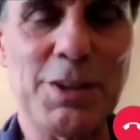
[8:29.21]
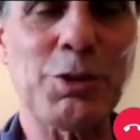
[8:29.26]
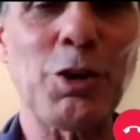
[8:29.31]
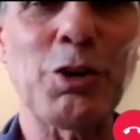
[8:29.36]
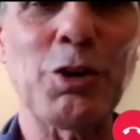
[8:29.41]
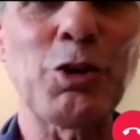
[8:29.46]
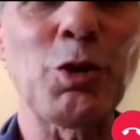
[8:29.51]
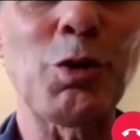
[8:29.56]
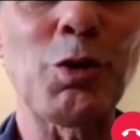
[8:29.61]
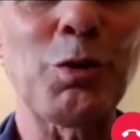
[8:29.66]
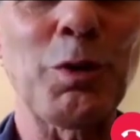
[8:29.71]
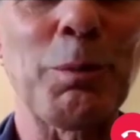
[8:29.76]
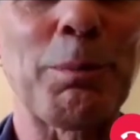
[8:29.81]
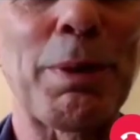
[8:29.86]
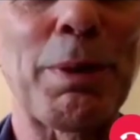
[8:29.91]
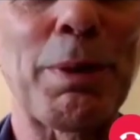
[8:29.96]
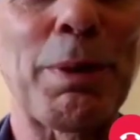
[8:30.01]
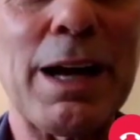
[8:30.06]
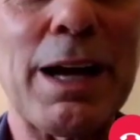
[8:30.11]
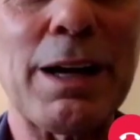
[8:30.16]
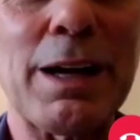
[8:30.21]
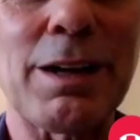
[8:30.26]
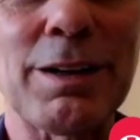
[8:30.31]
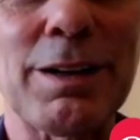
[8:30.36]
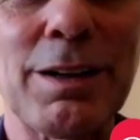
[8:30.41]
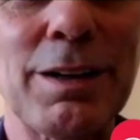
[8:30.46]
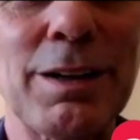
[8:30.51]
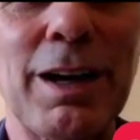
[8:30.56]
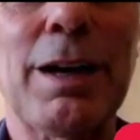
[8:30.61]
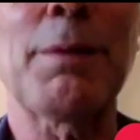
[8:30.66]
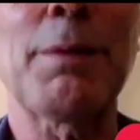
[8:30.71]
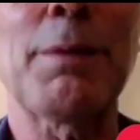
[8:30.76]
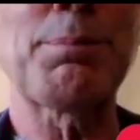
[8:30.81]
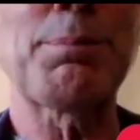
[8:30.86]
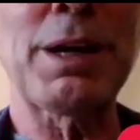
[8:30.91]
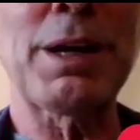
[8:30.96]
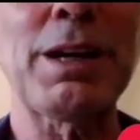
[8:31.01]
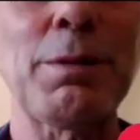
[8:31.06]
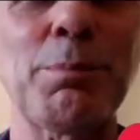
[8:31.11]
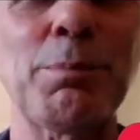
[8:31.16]
sit on your back
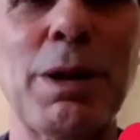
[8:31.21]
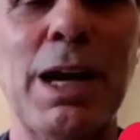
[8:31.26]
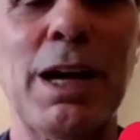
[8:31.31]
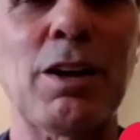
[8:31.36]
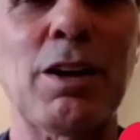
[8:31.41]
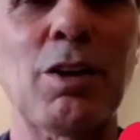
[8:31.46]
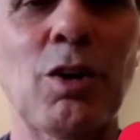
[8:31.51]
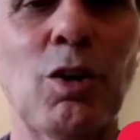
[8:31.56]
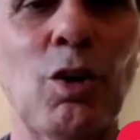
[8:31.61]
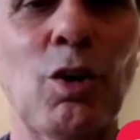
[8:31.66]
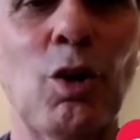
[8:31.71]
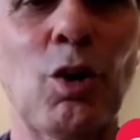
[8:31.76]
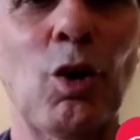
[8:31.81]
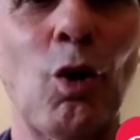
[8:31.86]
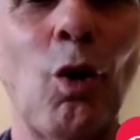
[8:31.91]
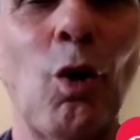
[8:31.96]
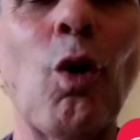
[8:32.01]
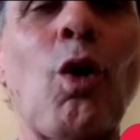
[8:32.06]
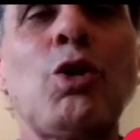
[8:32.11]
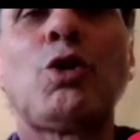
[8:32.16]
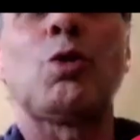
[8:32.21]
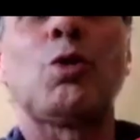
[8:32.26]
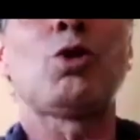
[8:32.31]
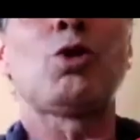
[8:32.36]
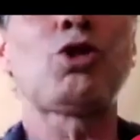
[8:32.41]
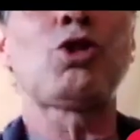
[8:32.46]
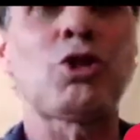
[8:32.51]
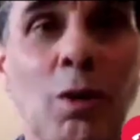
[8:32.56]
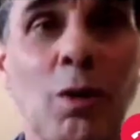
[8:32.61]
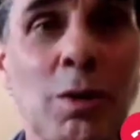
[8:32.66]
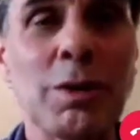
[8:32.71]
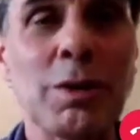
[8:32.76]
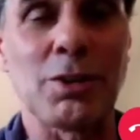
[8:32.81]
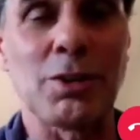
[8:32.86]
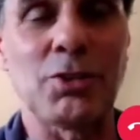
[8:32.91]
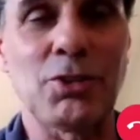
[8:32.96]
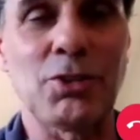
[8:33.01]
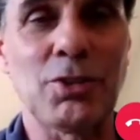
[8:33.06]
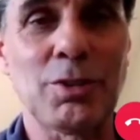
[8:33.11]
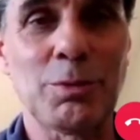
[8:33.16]
like a piggyback, or your
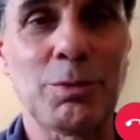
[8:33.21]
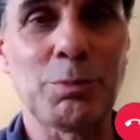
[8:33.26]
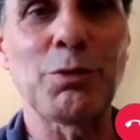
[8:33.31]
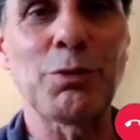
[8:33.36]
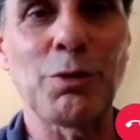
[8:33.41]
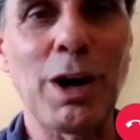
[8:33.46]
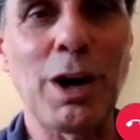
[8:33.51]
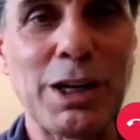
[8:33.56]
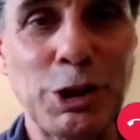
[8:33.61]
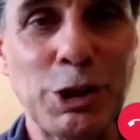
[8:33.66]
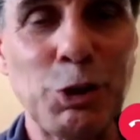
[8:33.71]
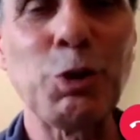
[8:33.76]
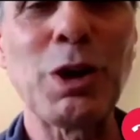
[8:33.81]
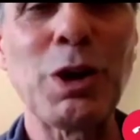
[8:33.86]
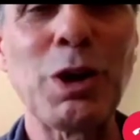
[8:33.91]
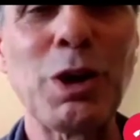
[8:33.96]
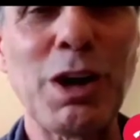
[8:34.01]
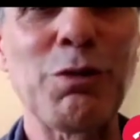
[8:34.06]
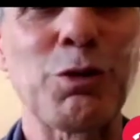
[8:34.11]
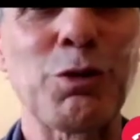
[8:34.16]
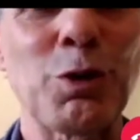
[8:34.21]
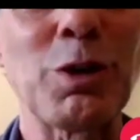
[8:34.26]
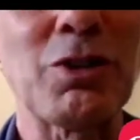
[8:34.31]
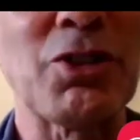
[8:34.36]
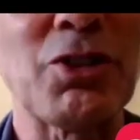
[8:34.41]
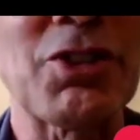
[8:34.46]
shoulders, providing you